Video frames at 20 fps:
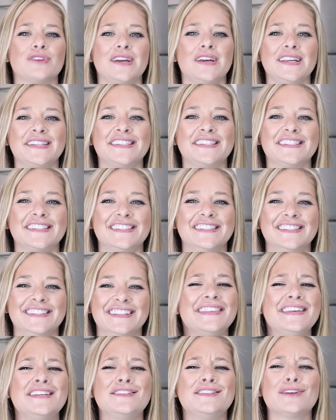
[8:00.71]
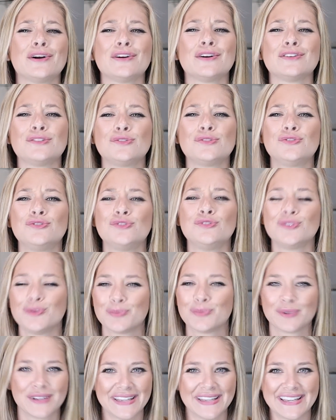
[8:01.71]
race? These are
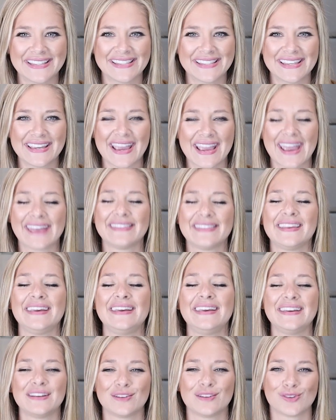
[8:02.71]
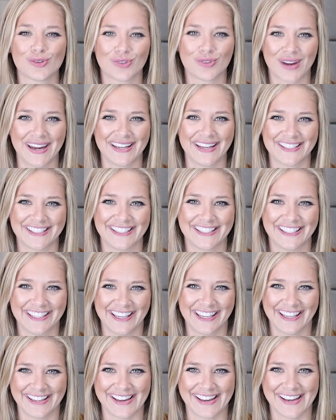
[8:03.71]
super easy and they get great
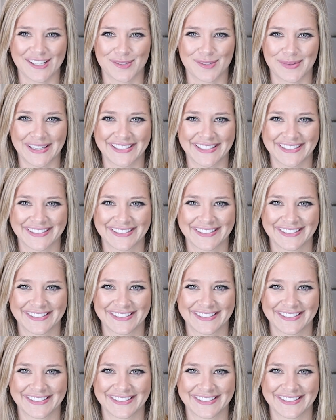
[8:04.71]
engagement.